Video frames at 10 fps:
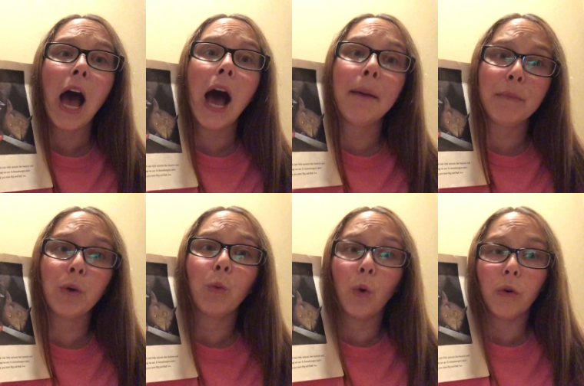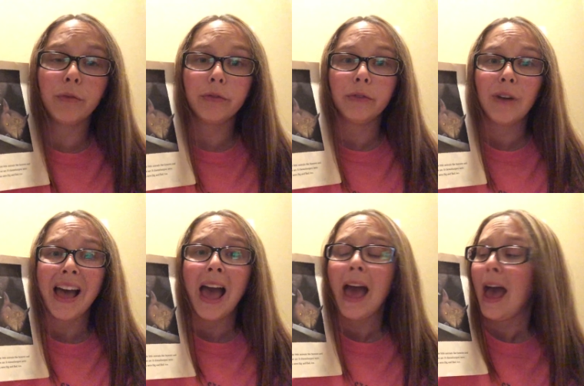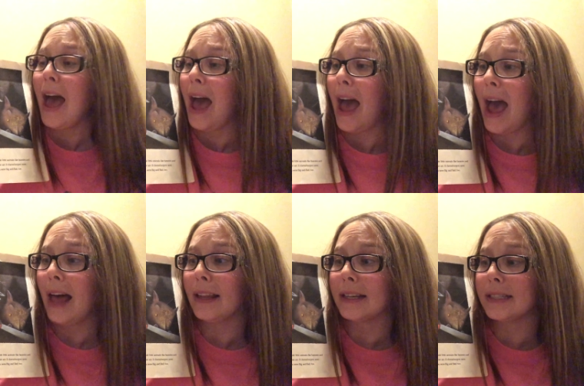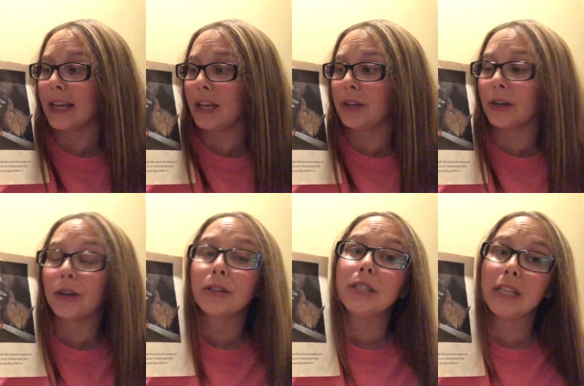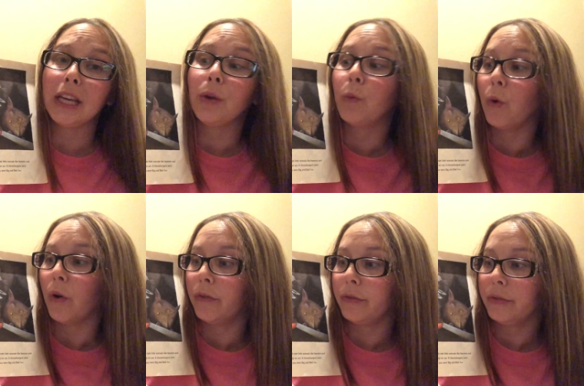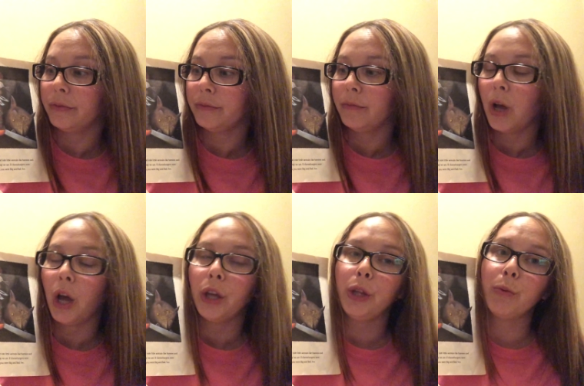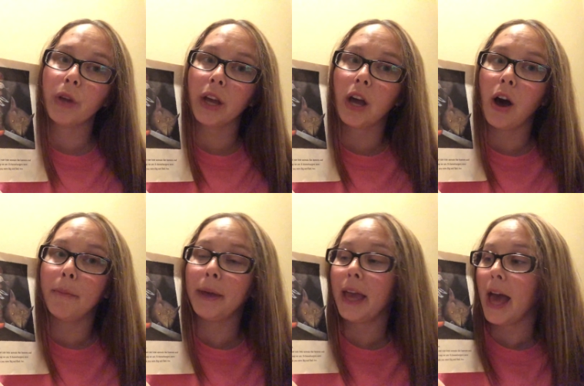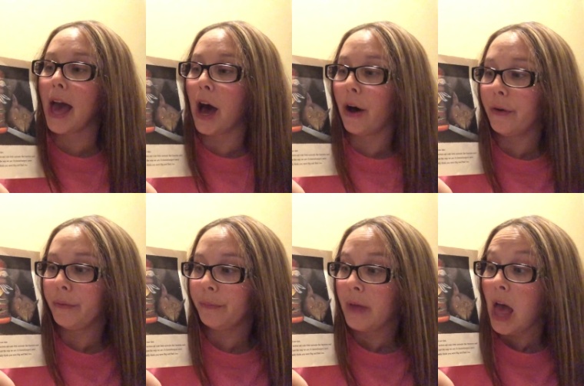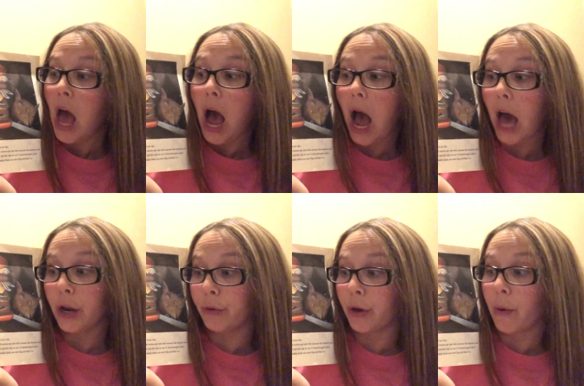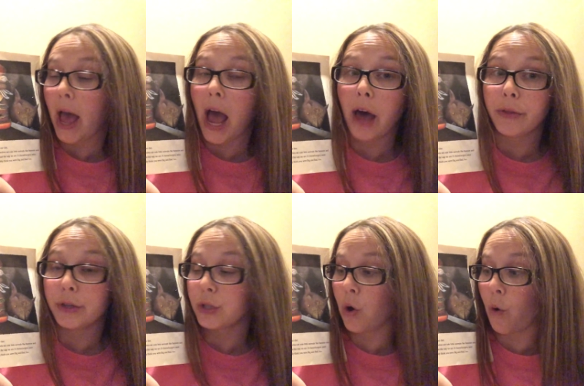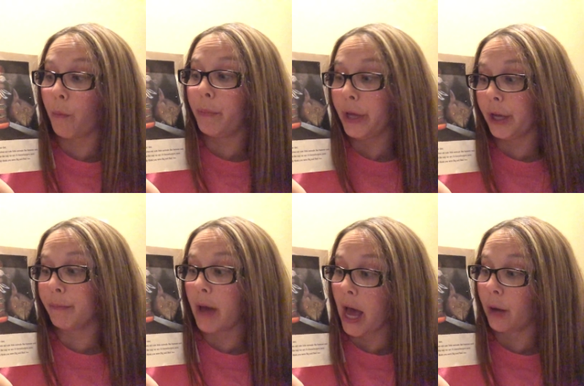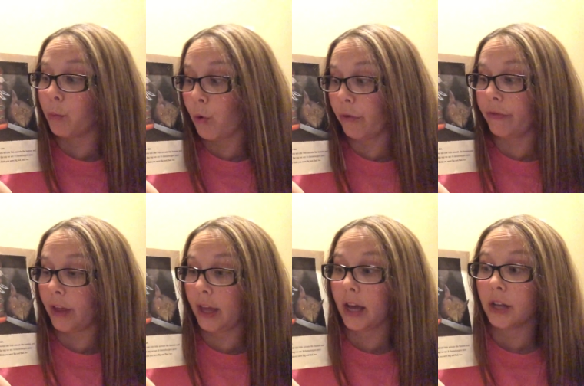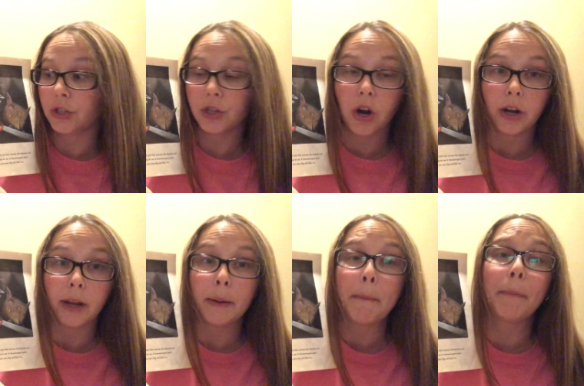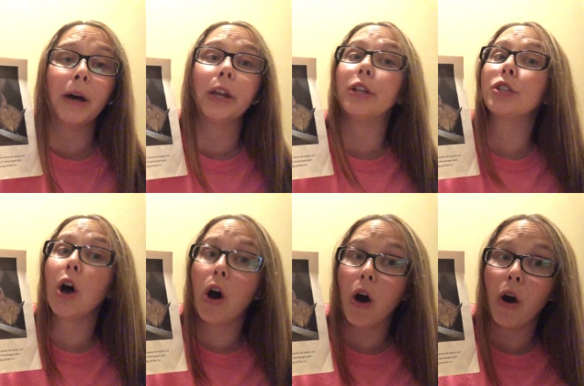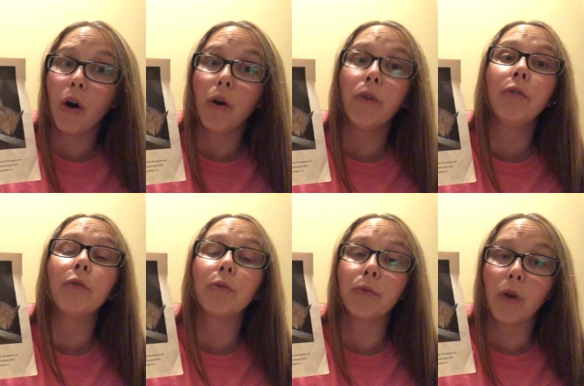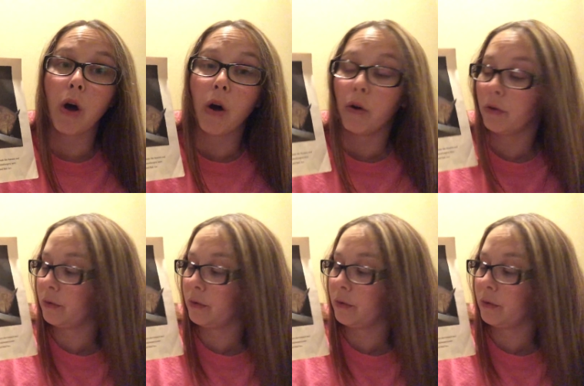I'm the wolf, Alexander T. Wolfe. You can call me Al. I don't know how this whole big bad wolf thing got started, but it's all wrong.